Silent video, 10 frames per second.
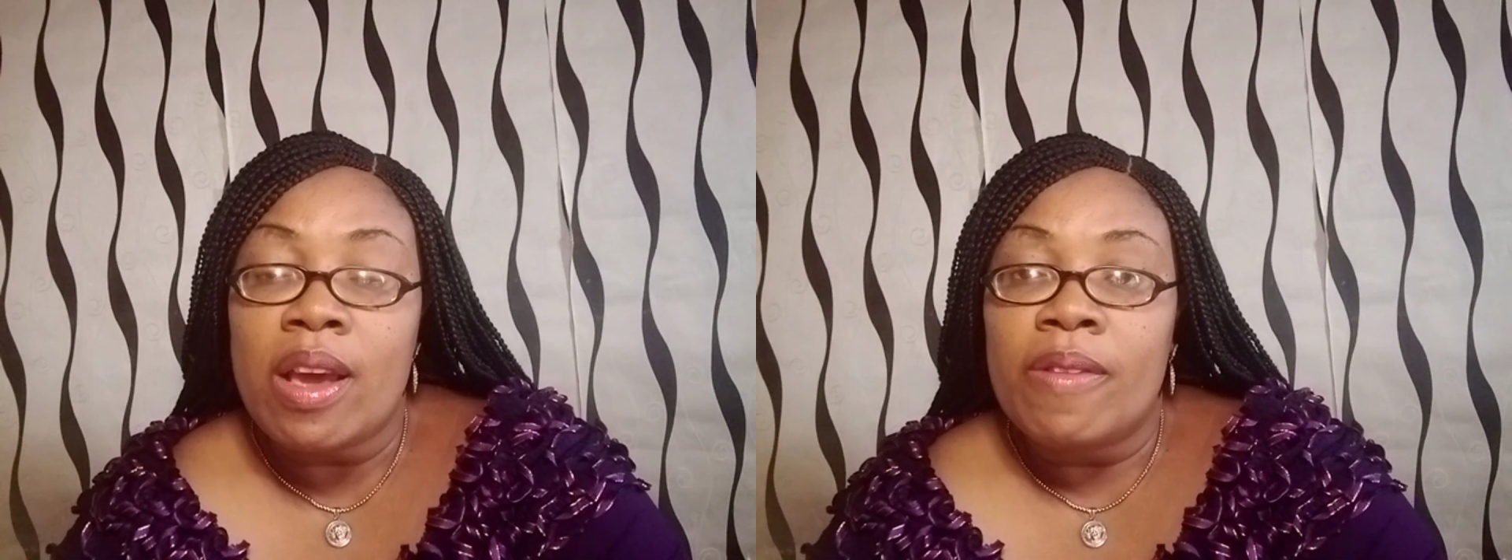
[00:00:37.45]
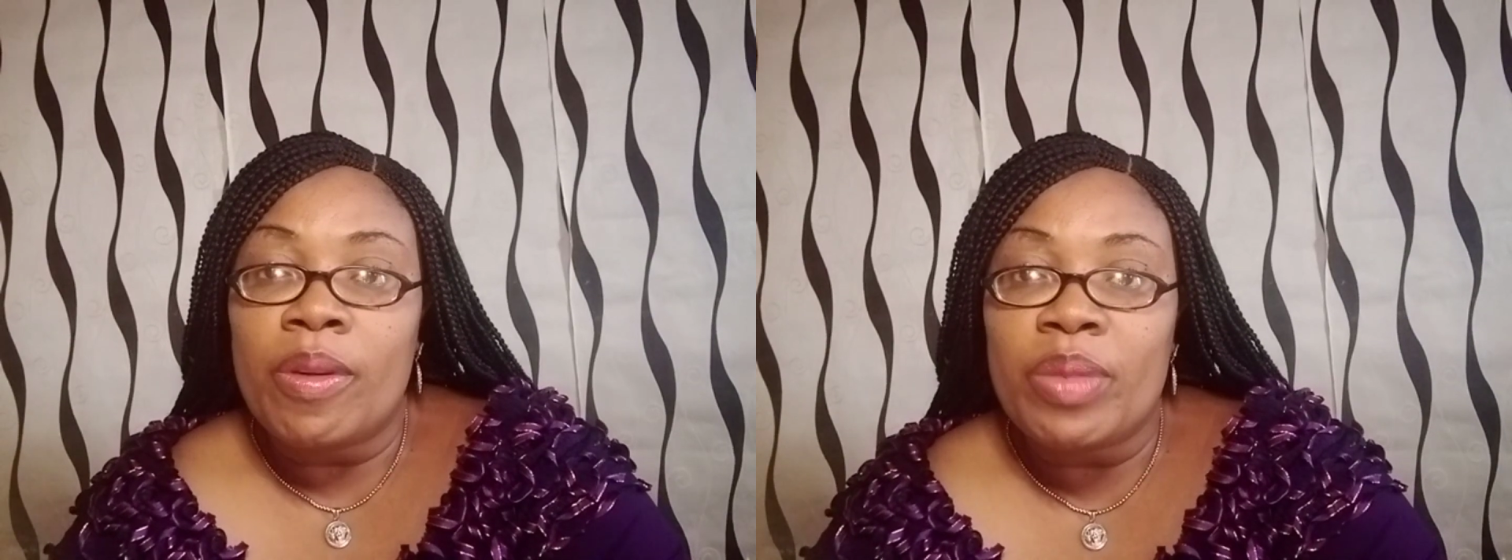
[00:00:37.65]

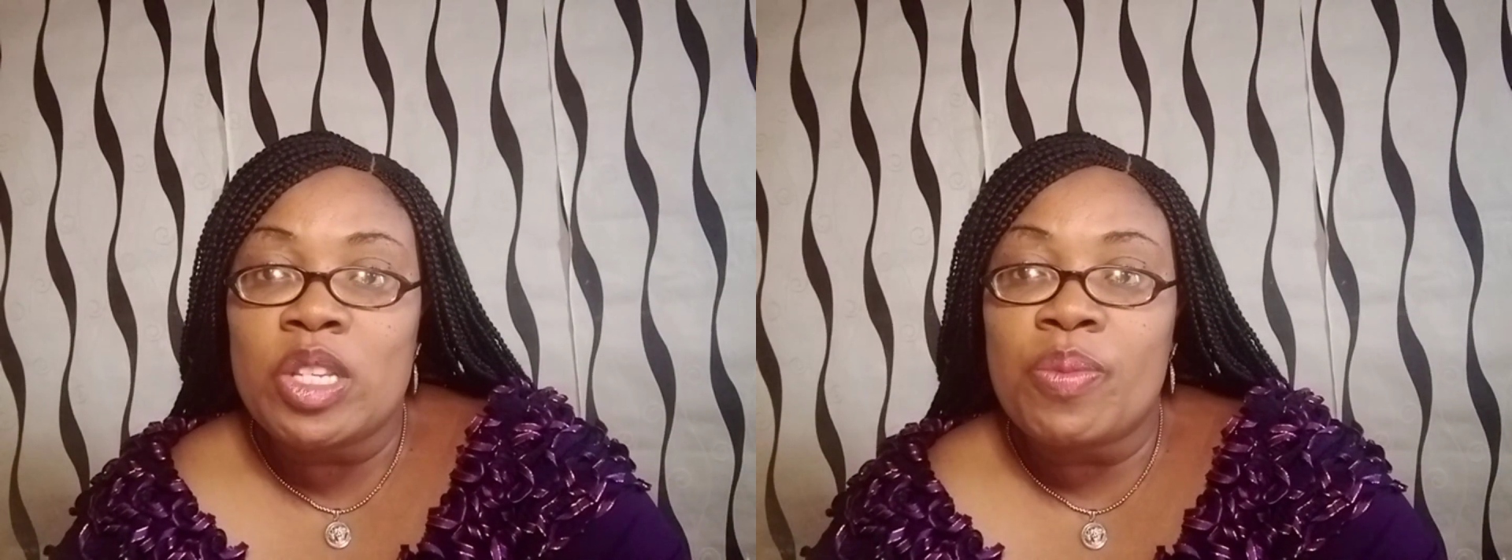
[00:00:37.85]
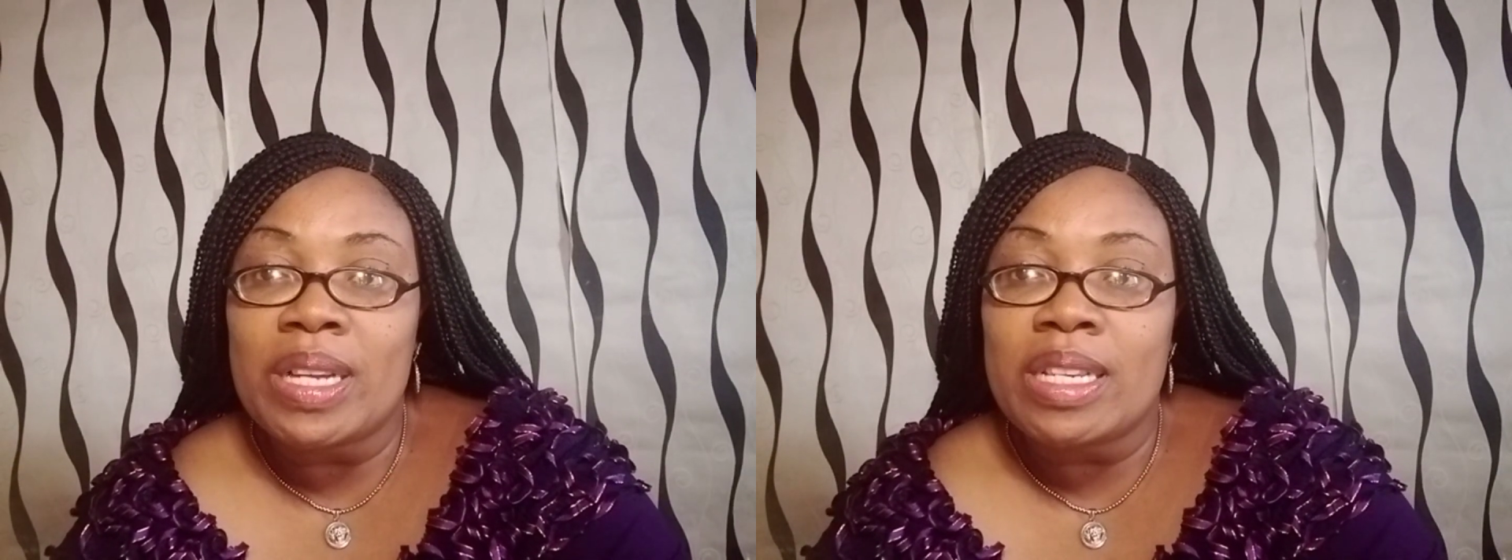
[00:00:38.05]
from
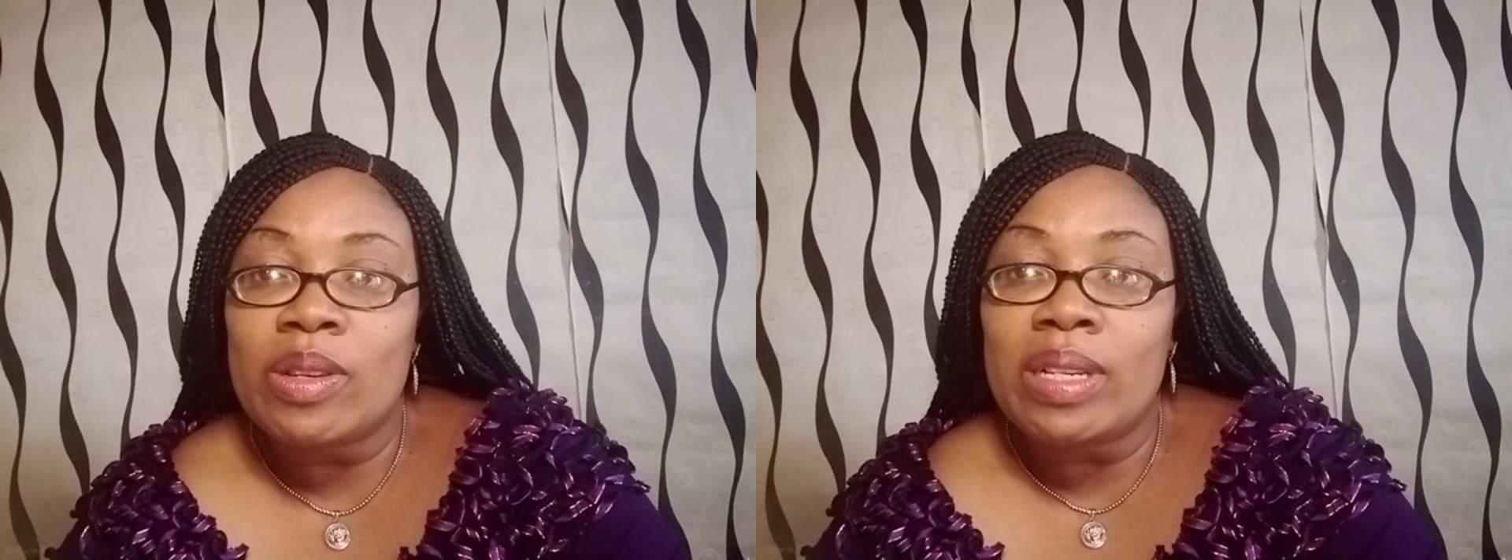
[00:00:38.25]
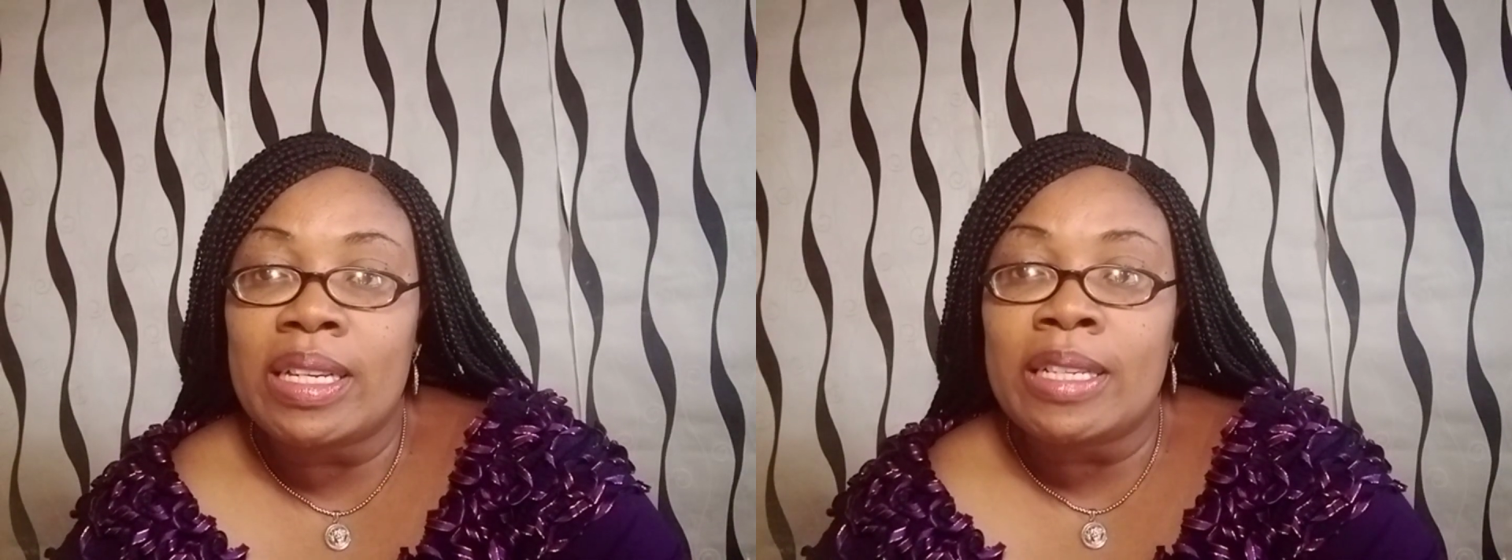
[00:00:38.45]
this
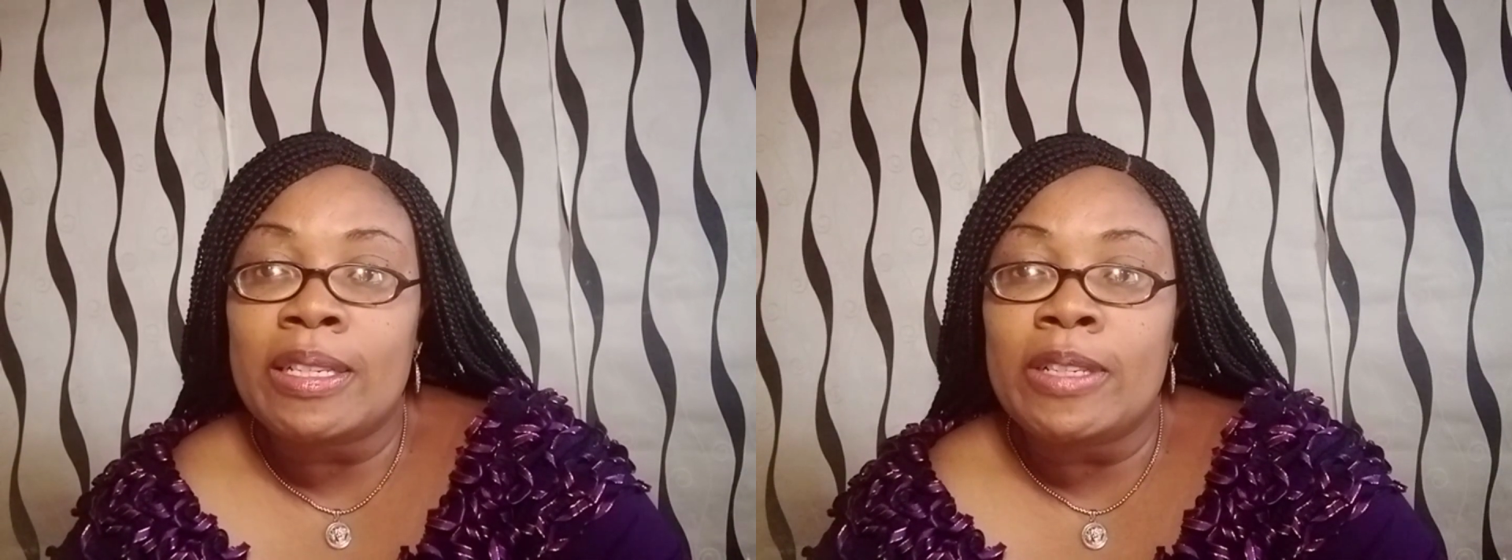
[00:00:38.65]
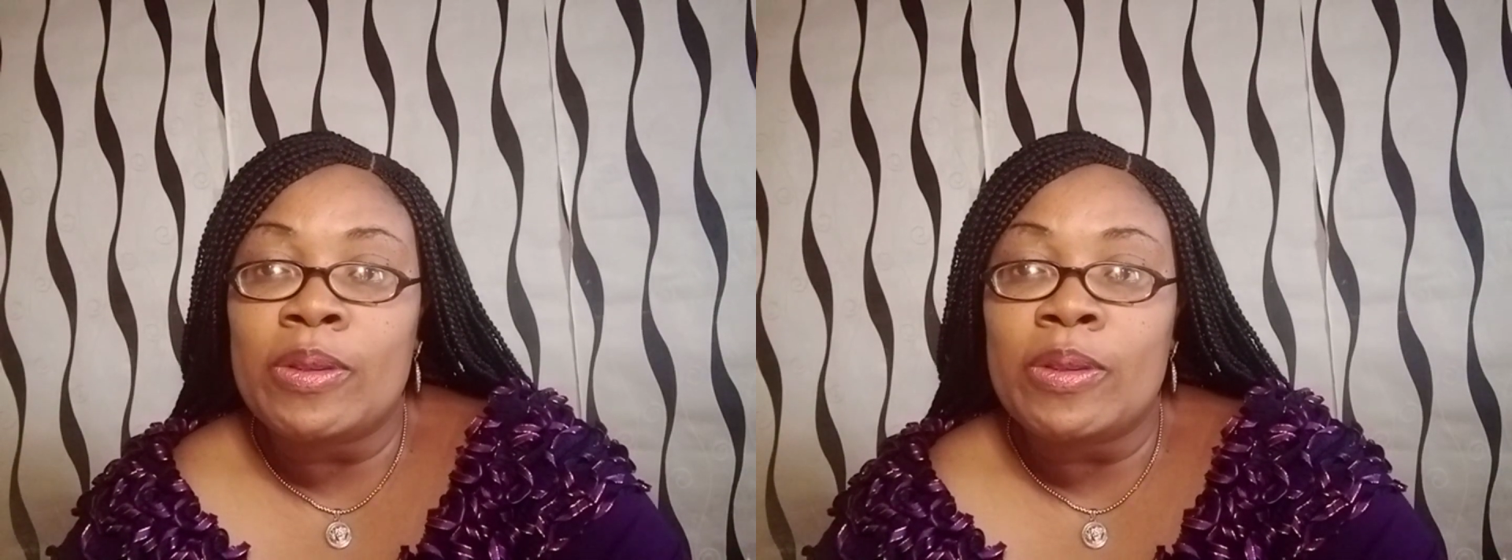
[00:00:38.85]
particular